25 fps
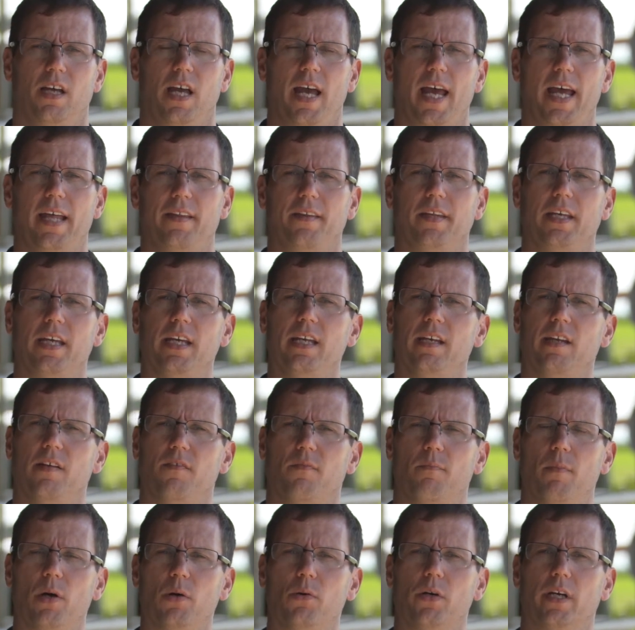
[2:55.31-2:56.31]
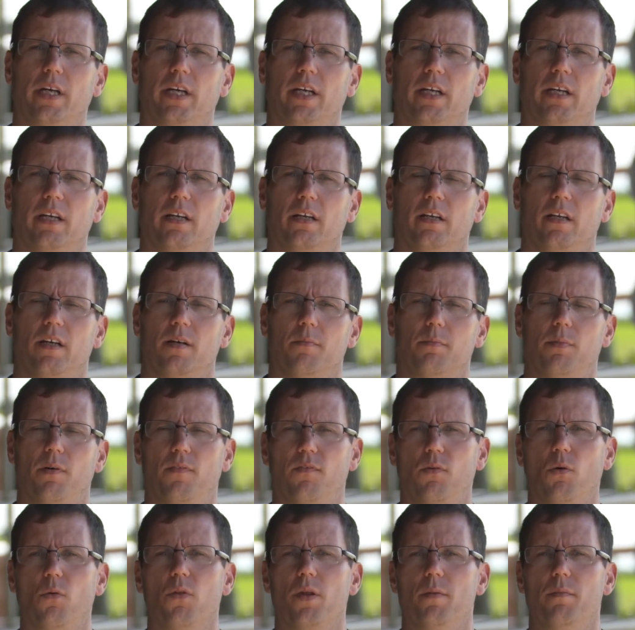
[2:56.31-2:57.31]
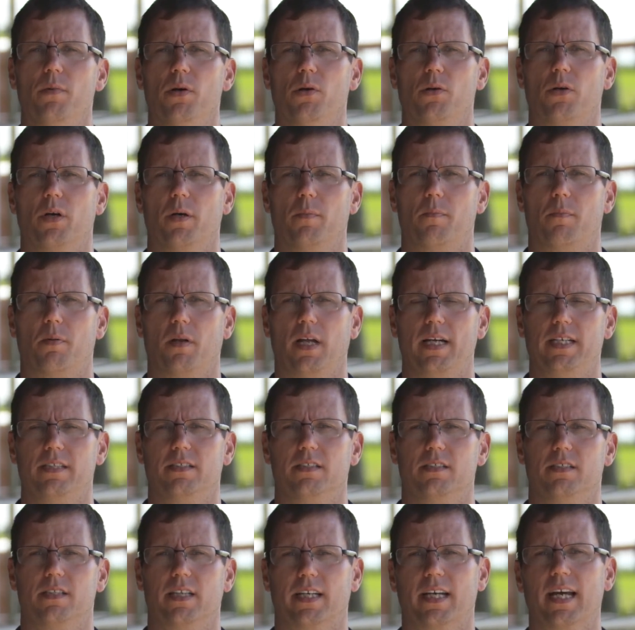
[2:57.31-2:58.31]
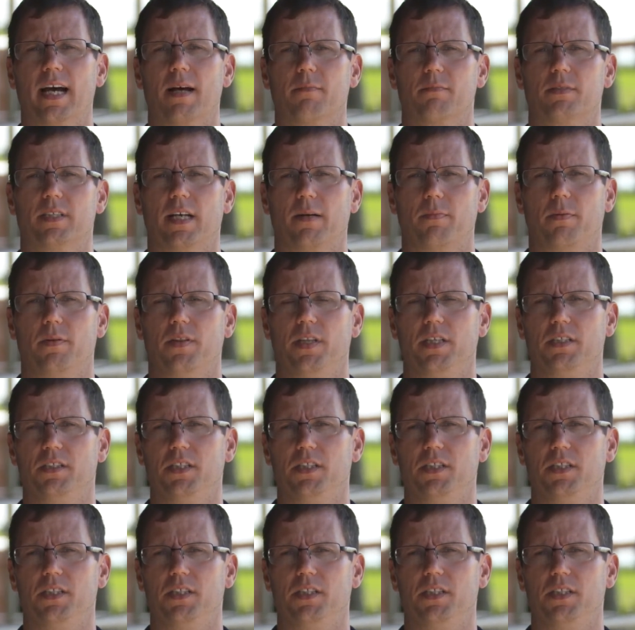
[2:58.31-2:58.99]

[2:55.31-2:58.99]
At the end of milking, before the milker places the cups up in the